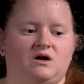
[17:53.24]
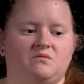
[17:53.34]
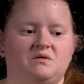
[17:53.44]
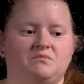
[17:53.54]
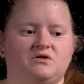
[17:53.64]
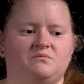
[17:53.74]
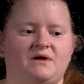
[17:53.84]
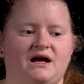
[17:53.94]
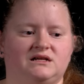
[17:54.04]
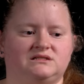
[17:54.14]
I remember
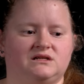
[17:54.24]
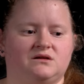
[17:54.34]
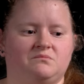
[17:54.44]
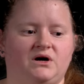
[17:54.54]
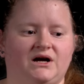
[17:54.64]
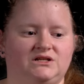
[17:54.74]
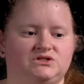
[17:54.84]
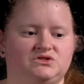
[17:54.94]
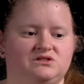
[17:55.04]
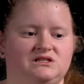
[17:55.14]
passing pine
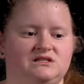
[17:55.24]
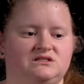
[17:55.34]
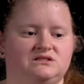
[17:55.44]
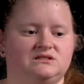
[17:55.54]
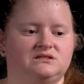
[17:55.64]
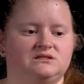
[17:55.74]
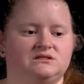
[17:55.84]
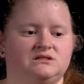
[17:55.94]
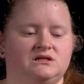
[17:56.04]
trees,